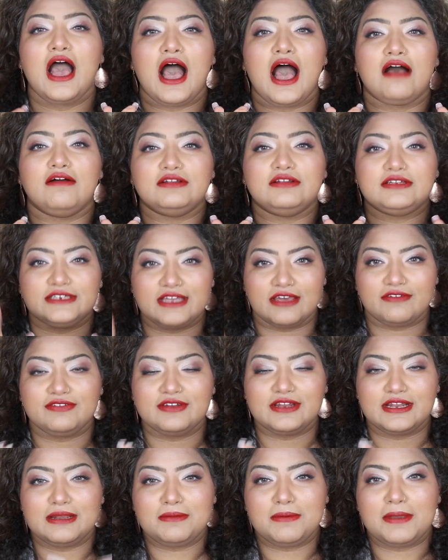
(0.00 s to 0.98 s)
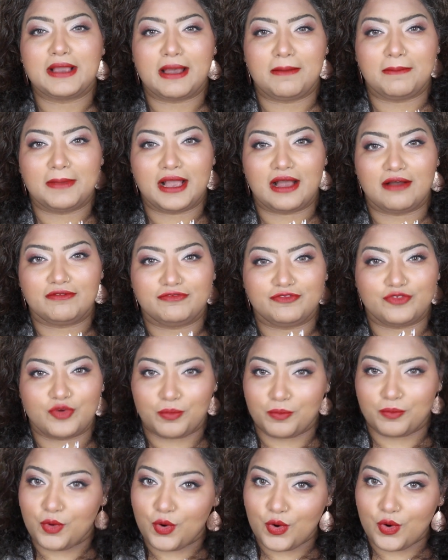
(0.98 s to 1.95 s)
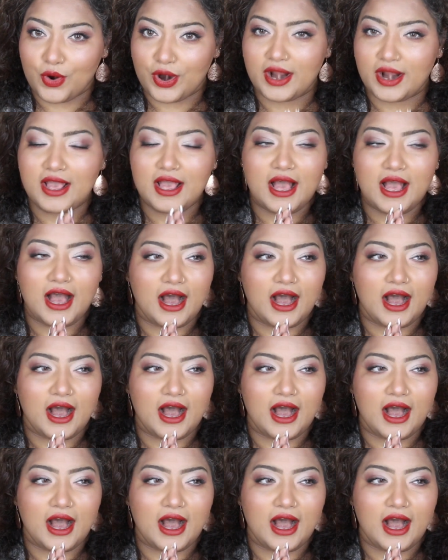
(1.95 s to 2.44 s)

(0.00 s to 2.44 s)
I will definitely be coming up for more.